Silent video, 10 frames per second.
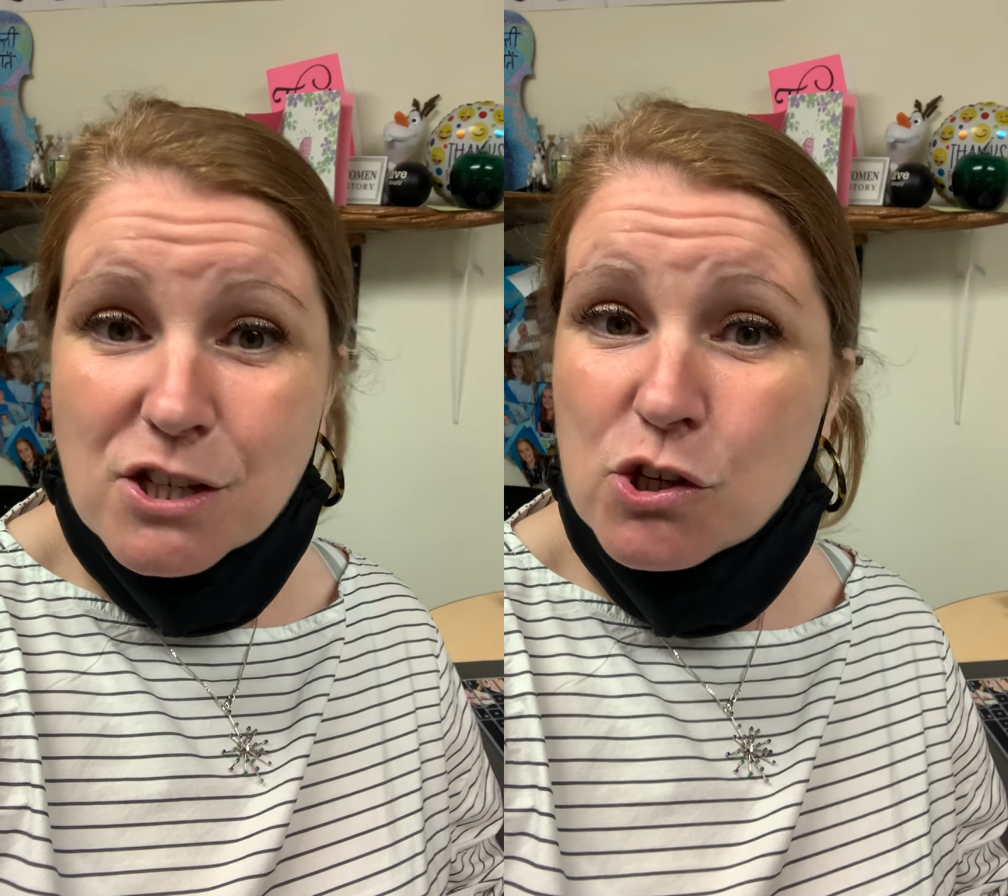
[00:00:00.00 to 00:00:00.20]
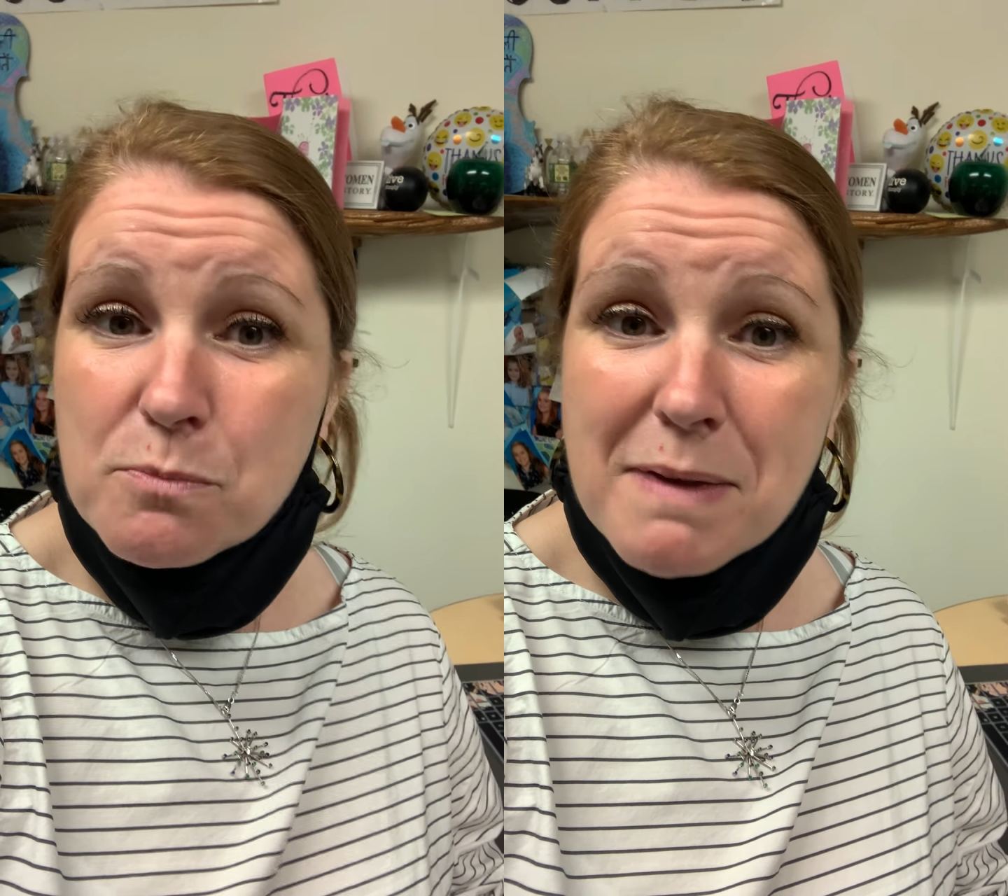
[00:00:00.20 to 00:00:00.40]

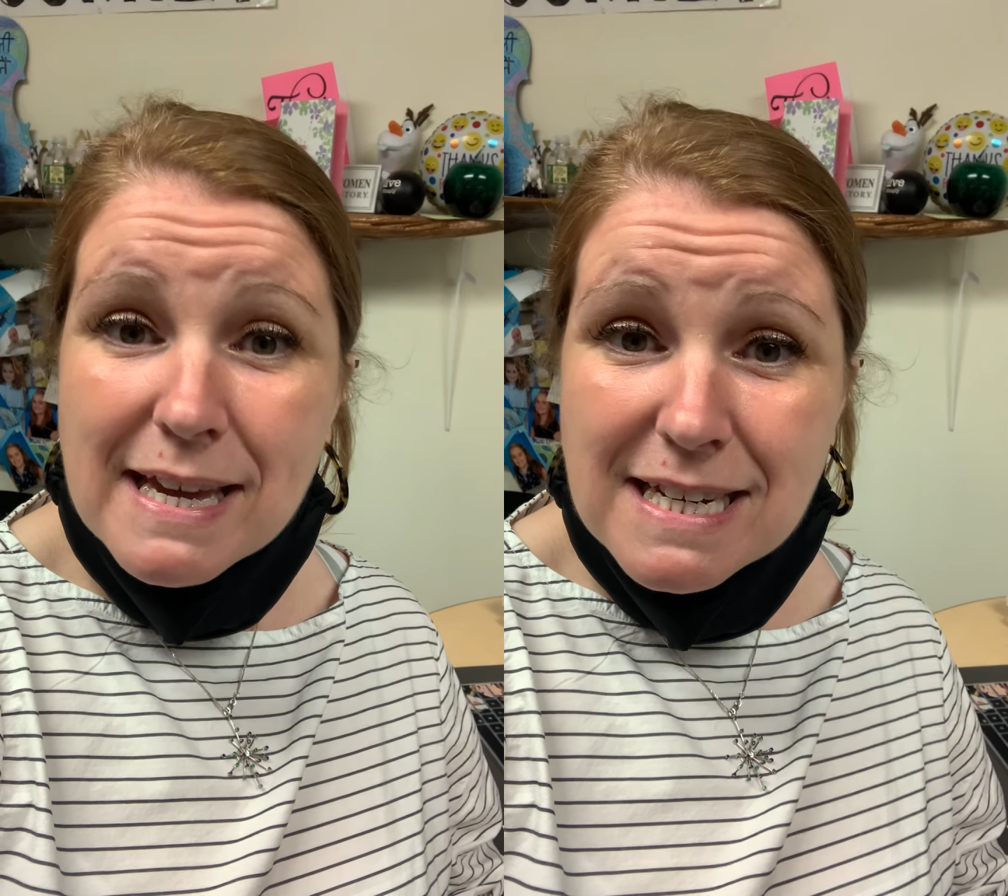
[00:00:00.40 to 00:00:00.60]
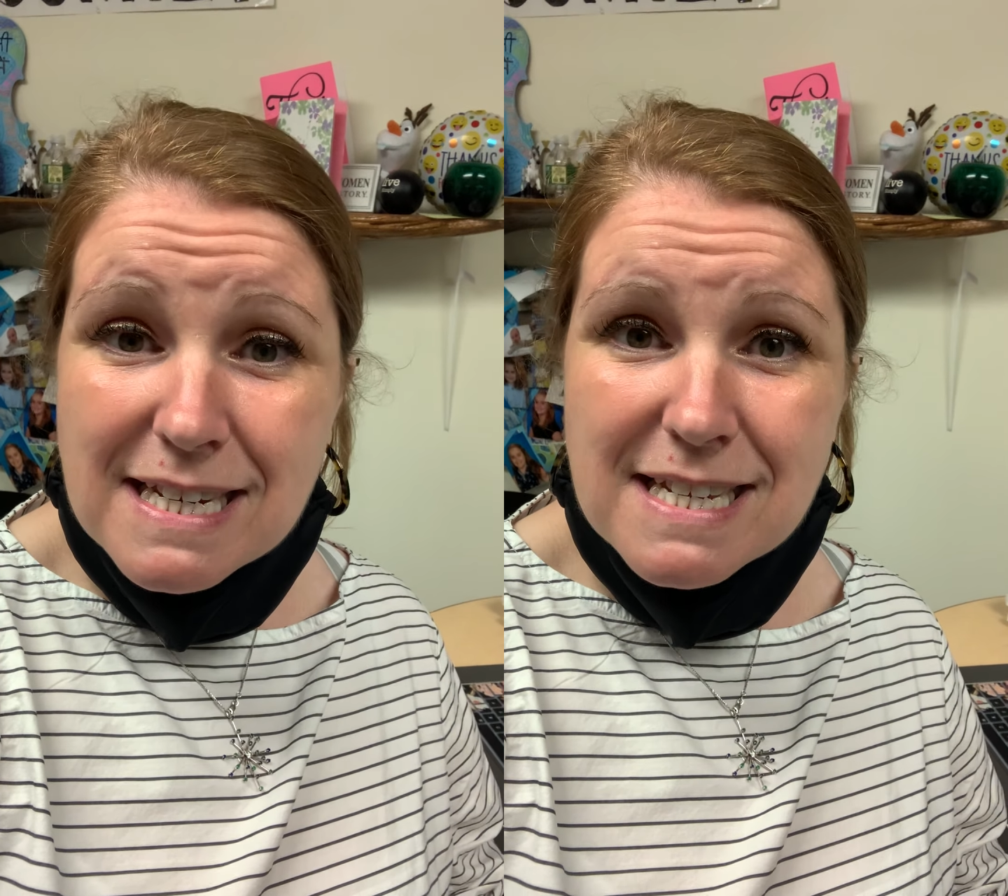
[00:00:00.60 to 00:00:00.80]

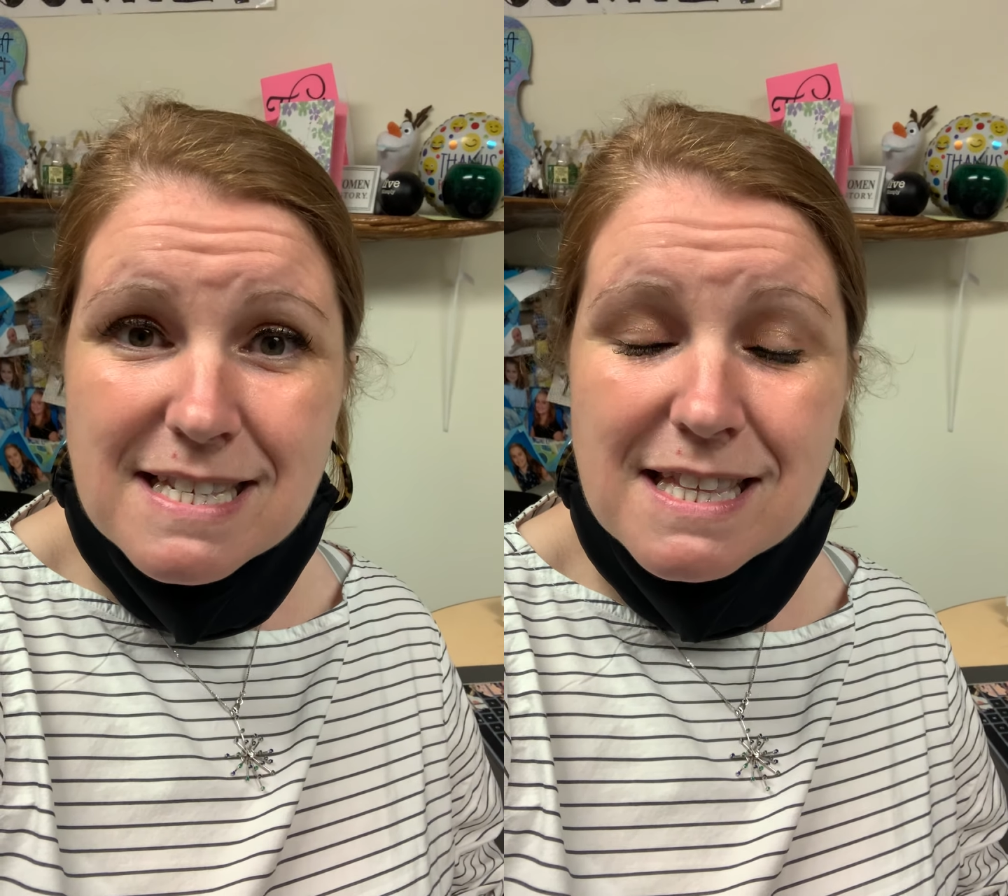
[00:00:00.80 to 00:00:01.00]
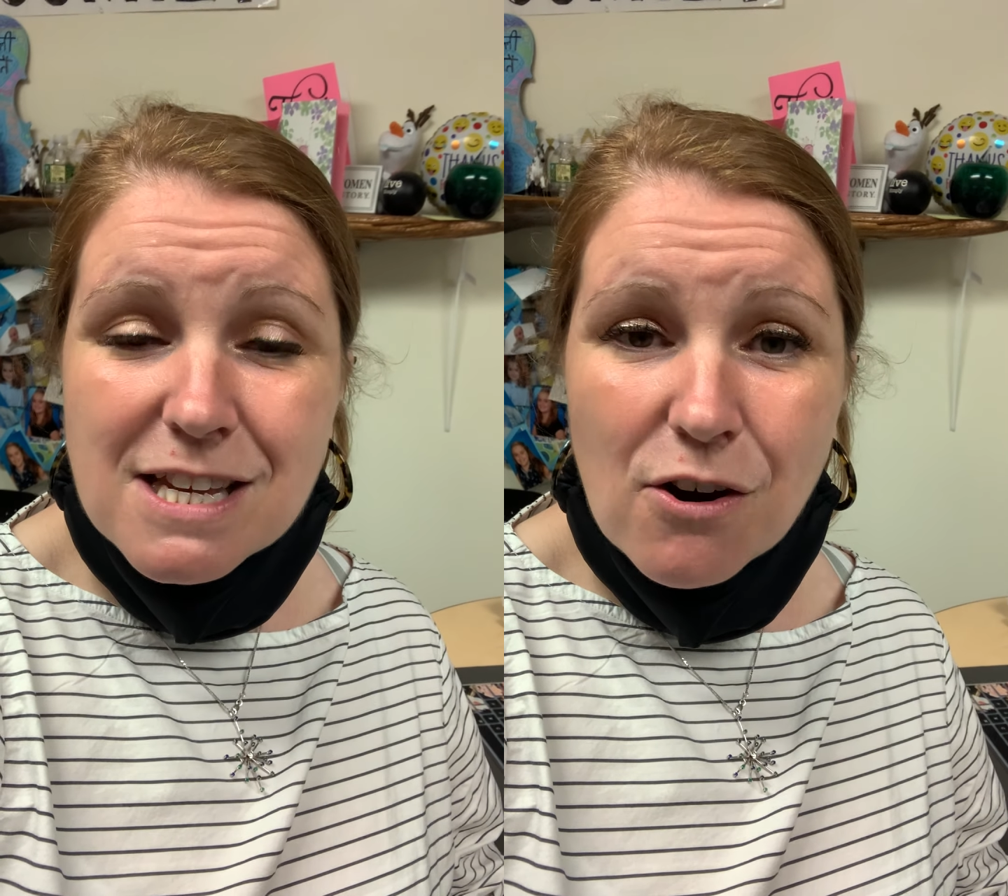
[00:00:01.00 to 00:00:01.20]
humanities
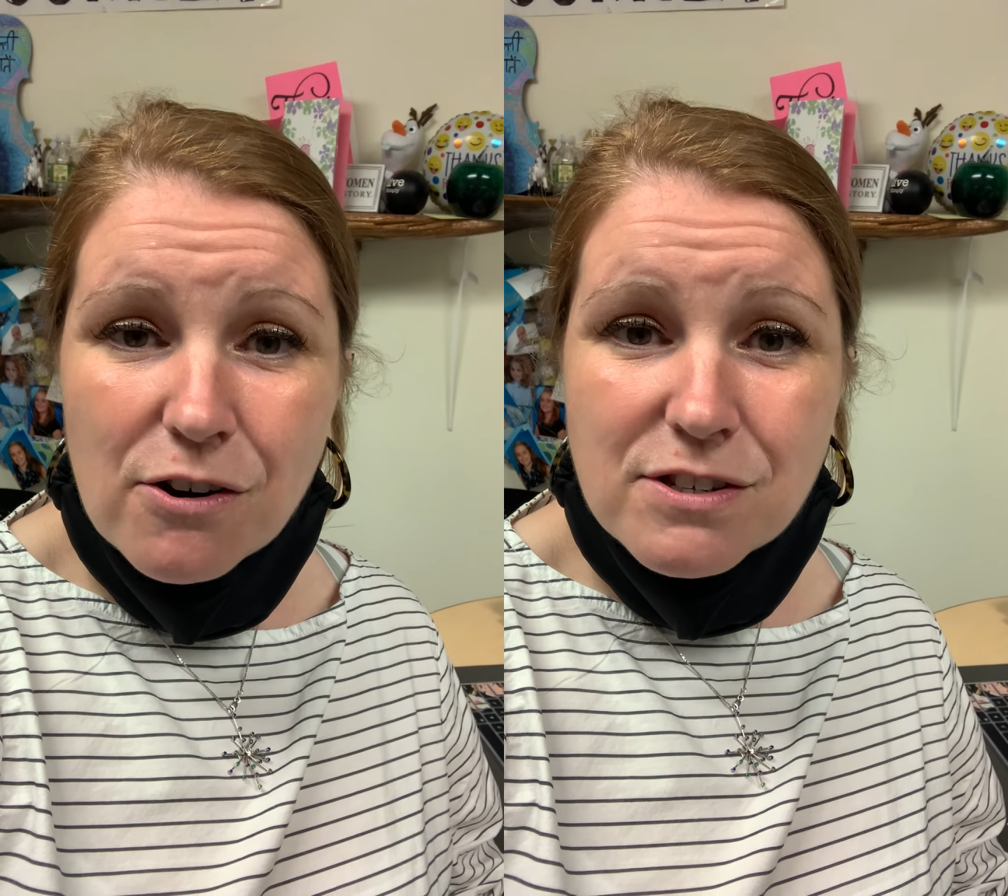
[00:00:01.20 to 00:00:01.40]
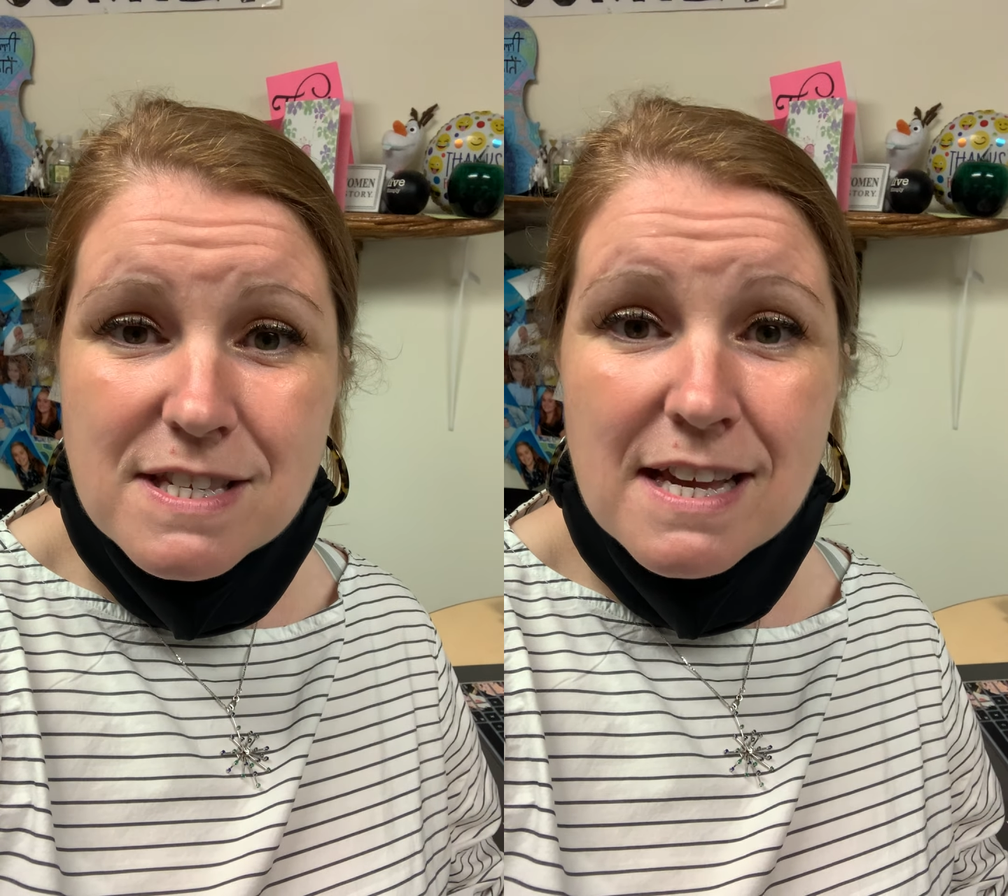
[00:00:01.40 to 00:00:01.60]
and the
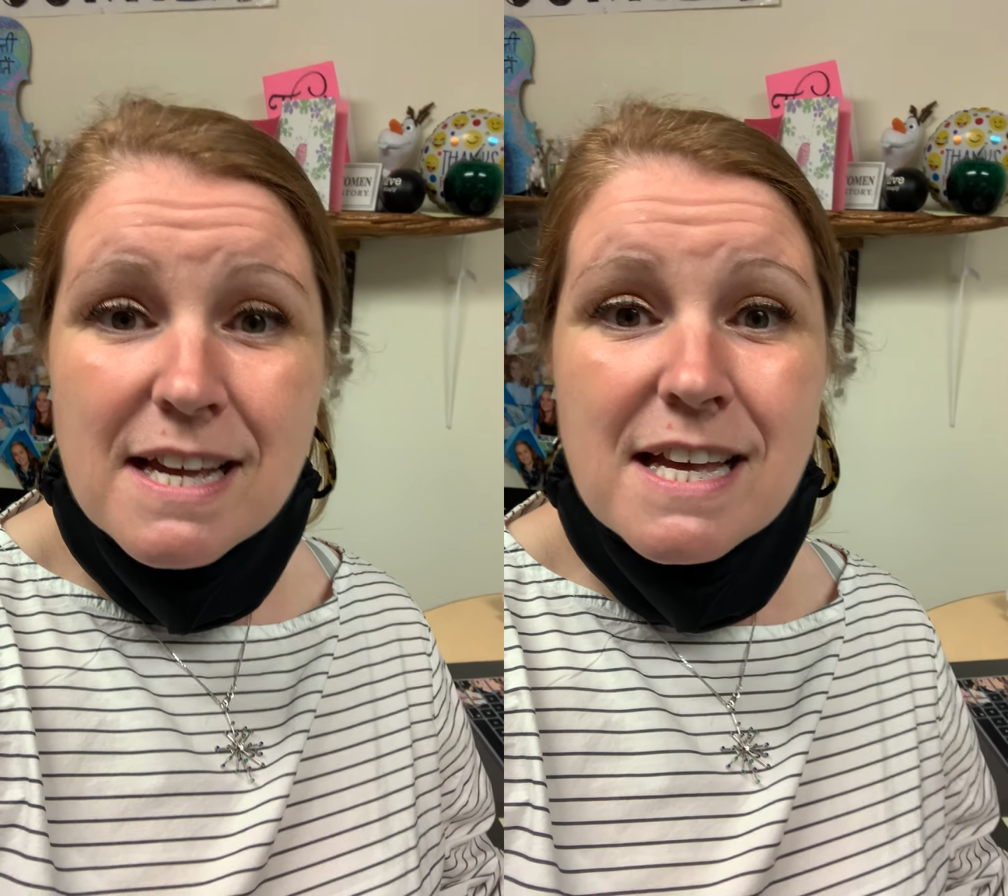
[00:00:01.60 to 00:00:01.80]
arts,